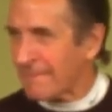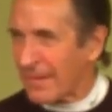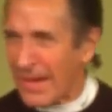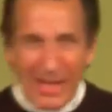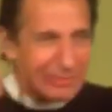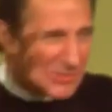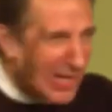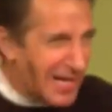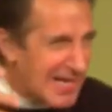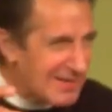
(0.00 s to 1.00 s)

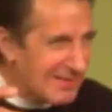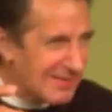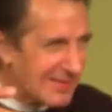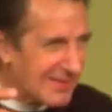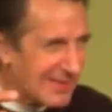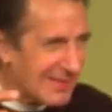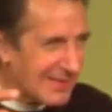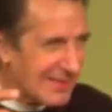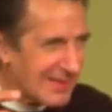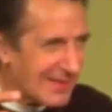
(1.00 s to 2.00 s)
Outside,
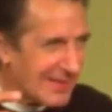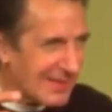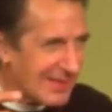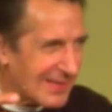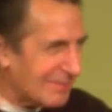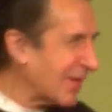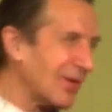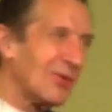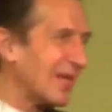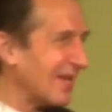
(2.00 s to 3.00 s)
but
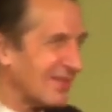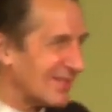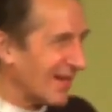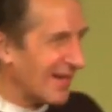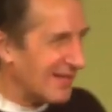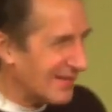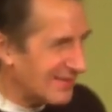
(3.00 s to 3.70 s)
all the inside.